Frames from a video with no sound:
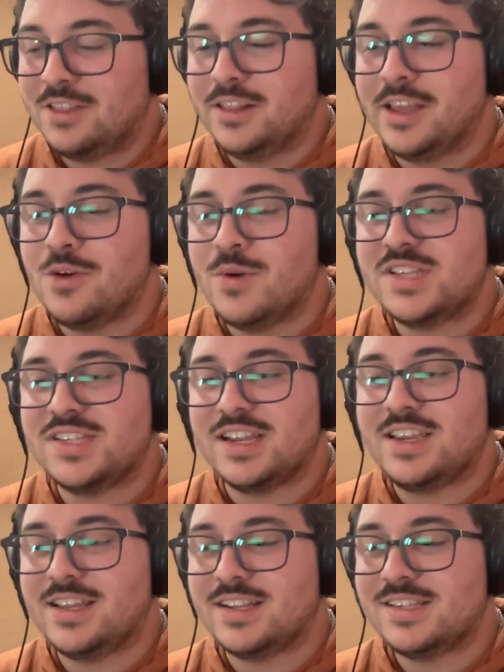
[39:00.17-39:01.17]

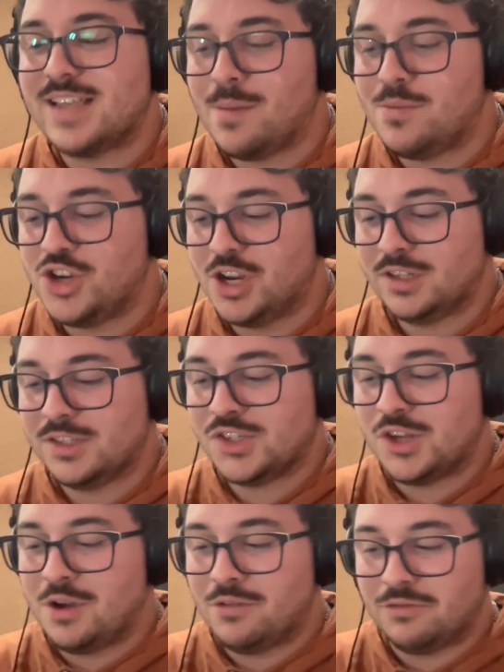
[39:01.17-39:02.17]
linguistic conceptions
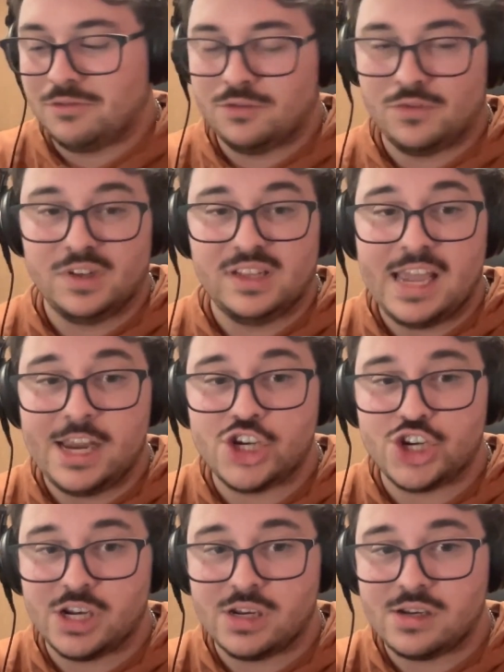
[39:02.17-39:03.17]
of
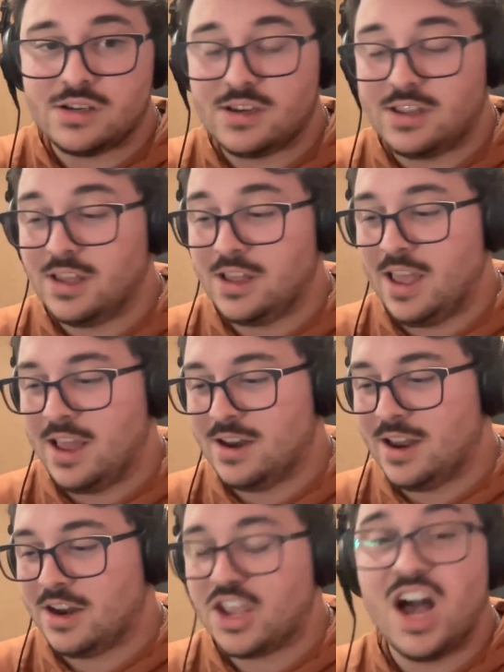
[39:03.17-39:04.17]
relation
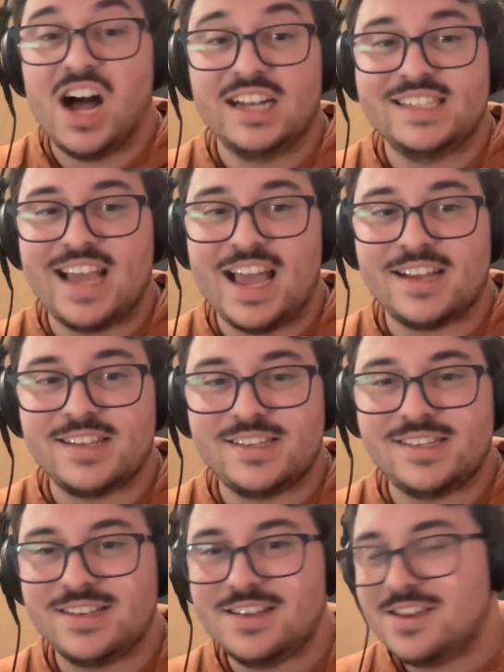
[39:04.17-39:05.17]
and
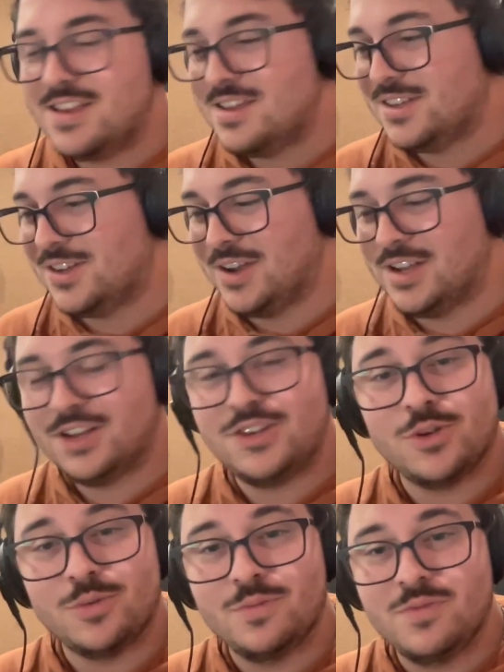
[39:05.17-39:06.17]
context. So I did
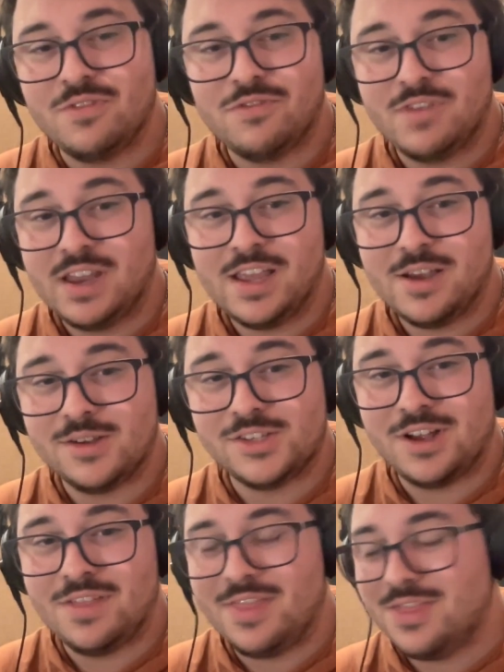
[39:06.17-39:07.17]
two videos
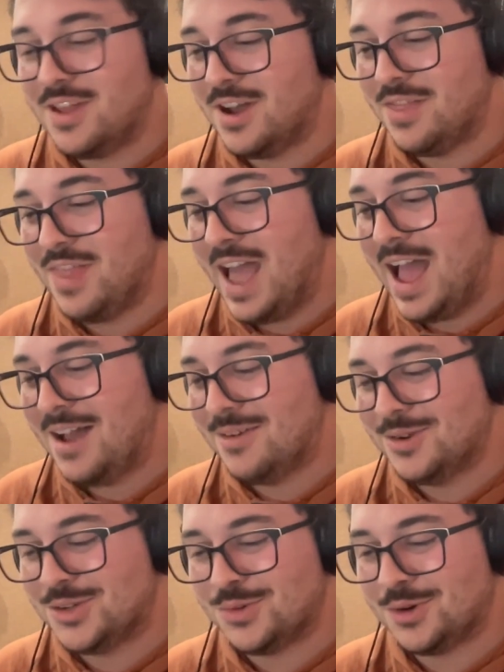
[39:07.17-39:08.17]
on that,
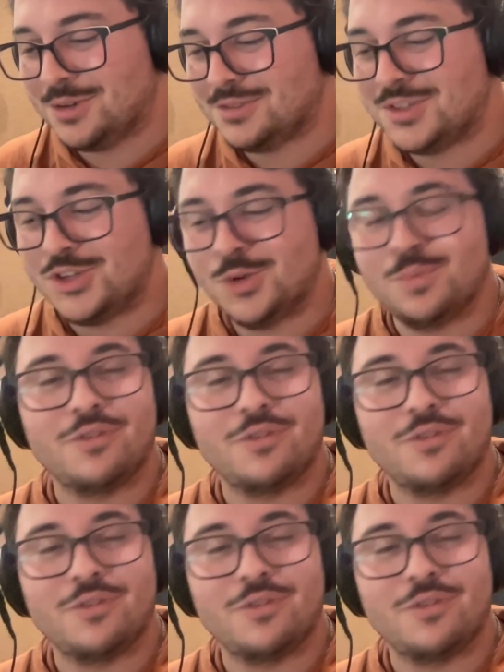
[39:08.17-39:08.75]
which were super